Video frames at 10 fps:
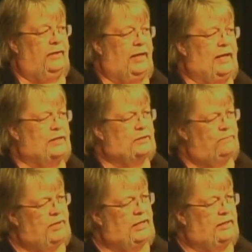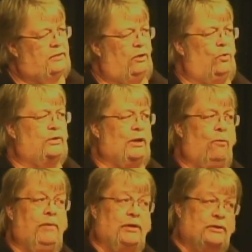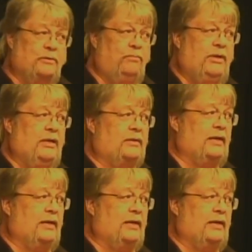And I submitted. The Lord told me to submit.